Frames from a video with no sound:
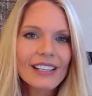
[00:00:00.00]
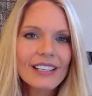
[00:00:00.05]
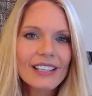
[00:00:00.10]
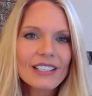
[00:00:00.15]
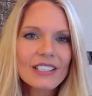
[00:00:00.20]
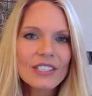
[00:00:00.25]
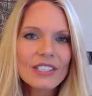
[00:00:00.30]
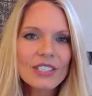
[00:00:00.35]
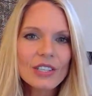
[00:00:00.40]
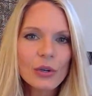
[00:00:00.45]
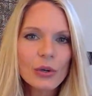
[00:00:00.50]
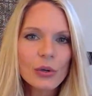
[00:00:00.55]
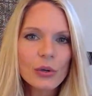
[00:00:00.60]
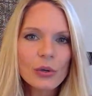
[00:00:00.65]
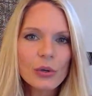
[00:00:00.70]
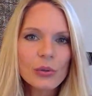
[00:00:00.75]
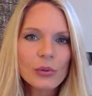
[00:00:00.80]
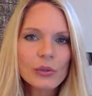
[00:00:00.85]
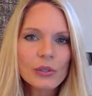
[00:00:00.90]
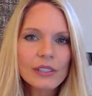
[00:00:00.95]

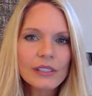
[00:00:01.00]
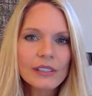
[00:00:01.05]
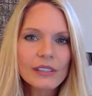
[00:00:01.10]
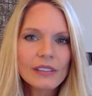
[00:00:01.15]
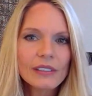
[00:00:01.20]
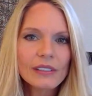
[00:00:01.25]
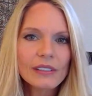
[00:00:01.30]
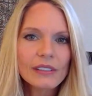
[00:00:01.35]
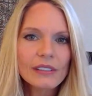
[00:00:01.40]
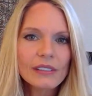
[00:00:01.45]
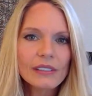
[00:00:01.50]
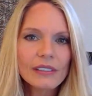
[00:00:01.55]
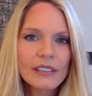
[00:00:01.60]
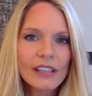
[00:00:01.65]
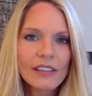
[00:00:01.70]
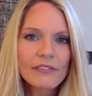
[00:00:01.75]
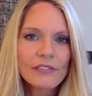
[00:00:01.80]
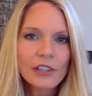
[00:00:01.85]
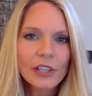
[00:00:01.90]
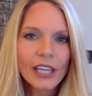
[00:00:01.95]
So
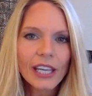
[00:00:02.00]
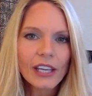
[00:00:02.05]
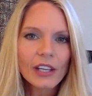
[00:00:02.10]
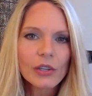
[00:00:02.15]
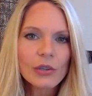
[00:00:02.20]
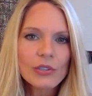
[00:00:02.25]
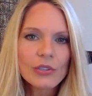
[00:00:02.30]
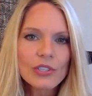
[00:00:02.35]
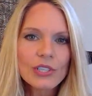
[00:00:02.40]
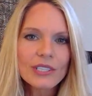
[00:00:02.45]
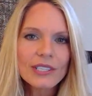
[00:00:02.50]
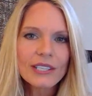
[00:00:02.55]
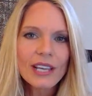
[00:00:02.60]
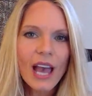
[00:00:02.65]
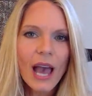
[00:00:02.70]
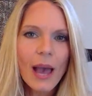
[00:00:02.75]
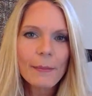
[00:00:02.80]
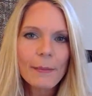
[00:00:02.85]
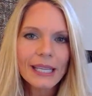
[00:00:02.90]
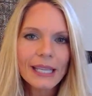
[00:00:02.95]
I forget who just
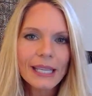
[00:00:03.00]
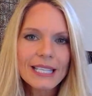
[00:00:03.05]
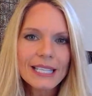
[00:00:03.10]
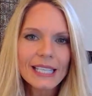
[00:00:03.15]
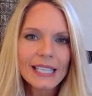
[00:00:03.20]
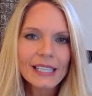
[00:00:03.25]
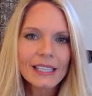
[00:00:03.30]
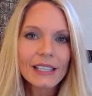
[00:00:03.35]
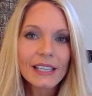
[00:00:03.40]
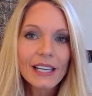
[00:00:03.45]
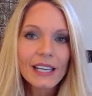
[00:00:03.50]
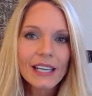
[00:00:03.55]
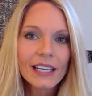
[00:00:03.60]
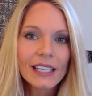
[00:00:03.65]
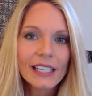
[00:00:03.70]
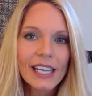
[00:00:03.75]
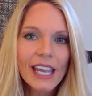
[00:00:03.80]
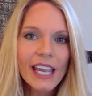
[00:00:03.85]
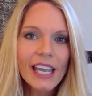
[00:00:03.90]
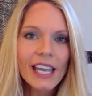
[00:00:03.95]
commented.
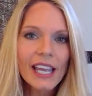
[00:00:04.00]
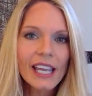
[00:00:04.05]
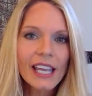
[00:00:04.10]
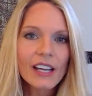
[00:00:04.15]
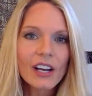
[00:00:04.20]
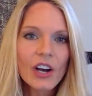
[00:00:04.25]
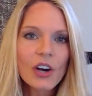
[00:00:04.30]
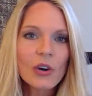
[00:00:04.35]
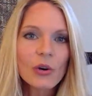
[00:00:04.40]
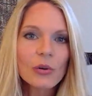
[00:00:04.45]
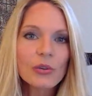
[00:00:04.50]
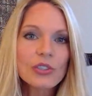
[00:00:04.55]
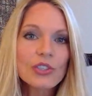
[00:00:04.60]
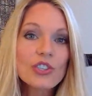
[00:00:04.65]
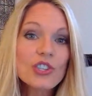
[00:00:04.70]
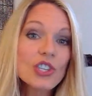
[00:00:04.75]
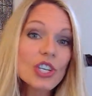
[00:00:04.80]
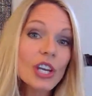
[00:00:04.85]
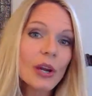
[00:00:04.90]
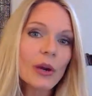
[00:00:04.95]
Yay. Oh,
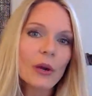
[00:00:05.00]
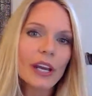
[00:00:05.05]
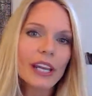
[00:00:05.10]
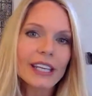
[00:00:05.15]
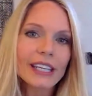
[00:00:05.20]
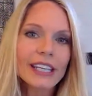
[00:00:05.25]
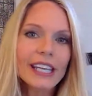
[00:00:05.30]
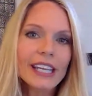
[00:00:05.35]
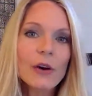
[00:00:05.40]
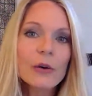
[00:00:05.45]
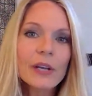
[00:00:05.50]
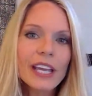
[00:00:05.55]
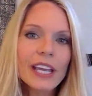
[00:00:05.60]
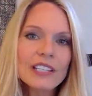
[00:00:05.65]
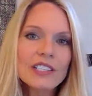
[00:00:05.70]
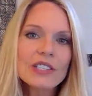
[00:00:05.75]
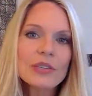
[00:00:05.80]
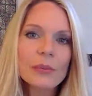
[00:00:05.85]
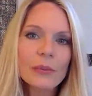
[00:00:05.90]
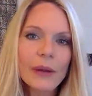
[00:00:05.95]
Sherry.
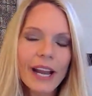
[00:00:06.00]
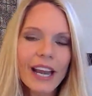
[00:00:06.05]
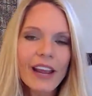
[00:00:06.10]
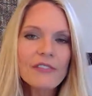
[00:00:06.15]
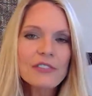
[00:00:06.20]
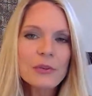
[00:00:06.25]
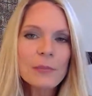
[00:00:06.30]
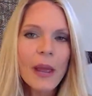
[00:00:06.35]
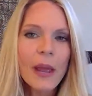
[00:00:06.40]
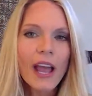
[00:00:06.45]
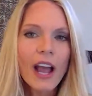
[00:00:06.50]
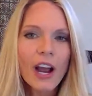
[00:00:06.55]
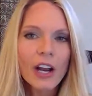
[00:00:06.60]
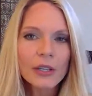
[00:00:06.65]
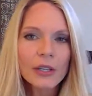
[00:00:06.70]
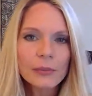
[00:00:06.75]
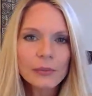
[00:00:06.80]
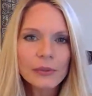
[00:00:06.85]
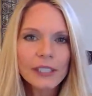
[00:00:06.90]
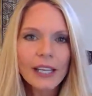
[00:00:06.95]
Okay, so right after my
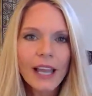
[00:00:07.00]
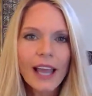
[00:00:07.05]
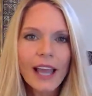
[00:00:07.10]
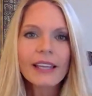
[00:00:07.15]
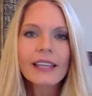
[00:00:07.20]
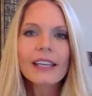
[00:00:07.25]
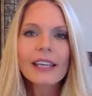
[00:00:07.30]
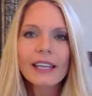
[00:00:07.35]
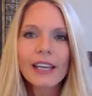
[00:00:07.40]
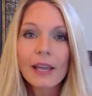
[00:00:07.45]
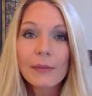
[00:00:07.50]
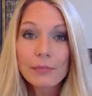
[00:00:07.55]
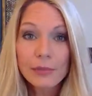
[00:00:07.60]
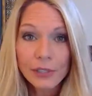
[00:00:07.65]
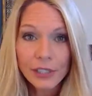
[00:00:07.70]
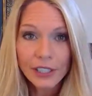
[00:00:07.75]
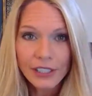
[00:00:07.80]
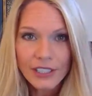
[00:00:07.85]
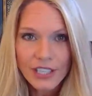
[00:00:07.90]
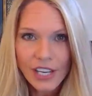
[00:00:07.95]
hard reline, can I
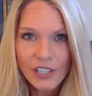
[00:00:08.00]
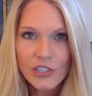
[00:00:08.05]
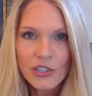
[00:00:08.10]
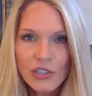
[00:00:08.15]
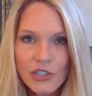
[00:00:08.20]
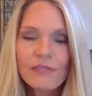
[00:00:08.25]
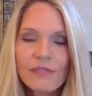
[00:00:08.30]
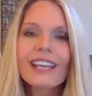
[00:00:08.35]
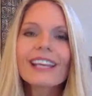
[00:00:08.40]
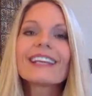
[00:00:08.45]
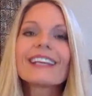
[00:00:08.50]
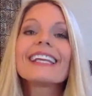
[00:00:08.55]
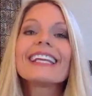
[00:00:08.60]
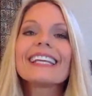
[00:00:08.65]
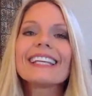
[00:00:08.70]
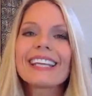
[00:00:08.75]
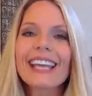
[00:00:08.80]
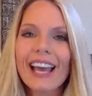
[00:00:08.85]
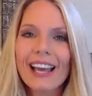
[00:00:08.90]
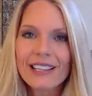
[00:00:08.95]
put in DenSureFit?
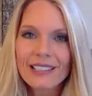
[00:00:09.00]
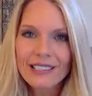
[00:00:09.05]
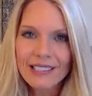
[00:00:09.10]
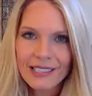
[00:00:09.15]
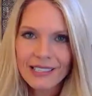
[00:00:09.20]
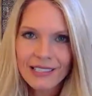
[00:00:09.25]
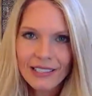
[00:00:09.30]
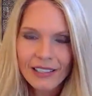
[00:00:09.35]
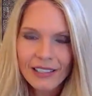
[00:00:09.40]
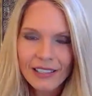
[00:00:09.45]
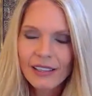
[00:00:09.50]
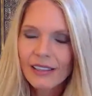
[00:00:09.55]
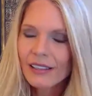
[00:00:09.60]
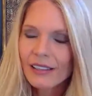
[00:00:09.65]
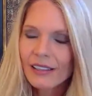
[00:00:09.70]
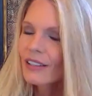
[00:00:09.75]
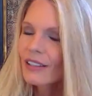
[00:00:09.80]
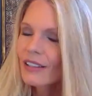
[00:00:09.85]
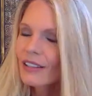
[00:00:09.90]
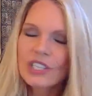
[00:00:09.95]
Yes.
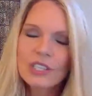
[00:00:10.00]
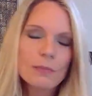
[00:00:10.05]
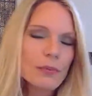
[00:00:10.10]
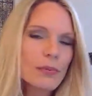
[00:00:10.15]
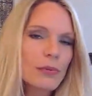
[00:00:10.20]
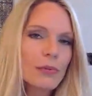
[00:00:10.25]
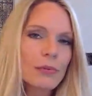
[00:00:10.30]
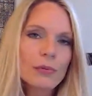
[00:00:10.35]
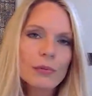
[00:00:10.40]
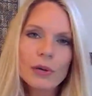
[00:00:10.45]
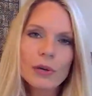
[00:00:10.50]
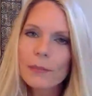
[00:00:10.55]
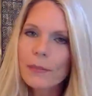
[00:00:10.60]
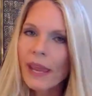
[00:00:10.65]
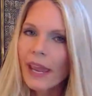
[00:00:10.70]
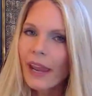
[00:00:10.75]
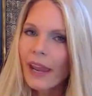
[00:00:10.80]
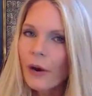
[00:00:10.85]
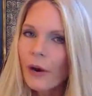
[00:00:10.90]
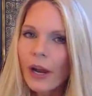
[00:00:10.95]
Just
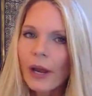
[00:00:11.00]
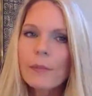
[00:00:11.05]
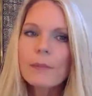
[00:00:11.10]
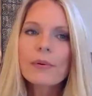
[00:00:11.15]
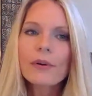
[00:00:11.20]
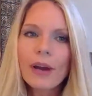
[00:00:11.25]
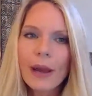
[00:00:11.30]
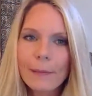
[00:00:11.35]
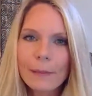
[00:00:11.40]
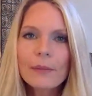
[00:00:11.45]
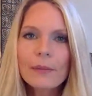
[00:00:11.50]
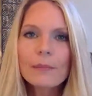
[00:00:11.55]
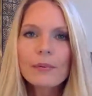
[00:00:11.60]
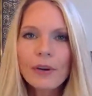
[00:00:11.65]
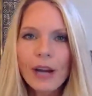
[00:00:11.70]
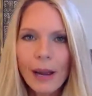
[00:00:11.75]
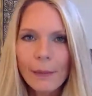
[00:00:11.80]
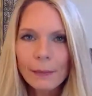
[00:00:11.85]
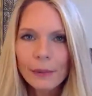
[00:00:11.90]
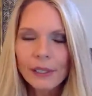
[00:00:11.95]
prepare it, prep it
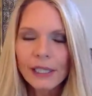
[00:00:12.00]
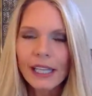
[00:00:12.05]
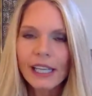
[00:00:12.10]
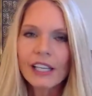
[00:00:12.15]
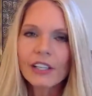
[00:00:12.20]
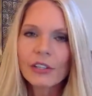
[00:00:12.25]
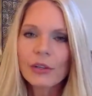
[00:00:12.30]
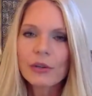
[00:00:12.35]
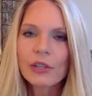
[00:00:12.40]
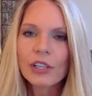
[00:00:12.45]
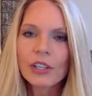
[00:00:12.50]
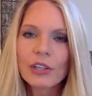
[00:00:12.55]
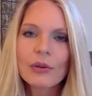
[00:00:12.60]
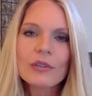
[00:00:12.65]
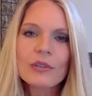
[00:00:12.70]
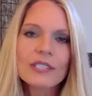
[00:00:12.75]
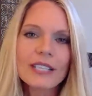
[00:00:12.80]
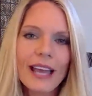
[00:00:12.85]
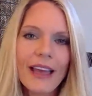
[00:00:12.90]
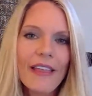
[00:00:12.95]
properly, and you can
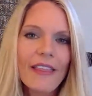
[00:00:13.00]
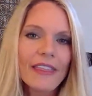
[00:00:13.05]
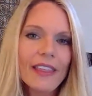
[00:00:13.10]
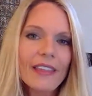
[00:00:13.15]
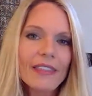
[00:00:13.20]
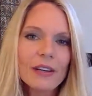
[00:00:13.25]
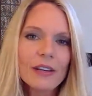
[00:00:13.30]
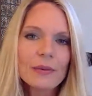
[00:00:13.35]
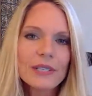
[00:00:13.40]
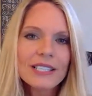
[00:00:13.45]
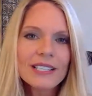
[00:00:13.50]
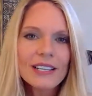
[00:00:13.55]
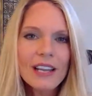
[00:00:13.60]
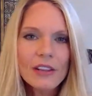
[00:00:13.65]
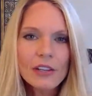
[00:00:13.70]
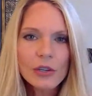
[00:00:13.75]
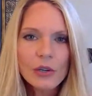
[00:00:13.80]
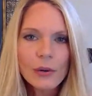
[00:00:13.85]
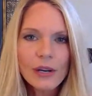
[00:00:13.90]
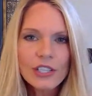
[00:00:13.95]
use it. And then there was
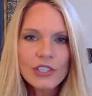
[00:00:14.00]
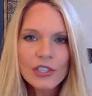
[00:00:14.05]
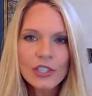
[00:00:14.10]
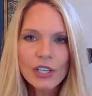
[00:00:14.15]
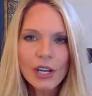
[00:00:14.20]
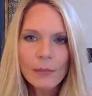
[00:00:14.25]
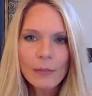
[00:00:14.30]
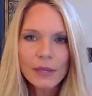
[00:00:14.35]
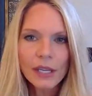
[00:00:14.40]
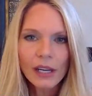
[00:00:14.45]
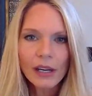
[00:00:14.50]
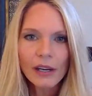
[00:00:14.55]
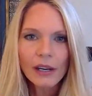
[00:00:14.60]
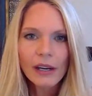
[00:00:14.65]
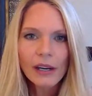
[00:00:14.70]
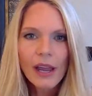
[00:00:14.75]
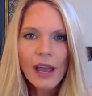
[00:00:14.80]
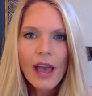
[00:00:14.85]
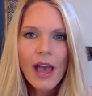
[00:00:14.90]
another question up here.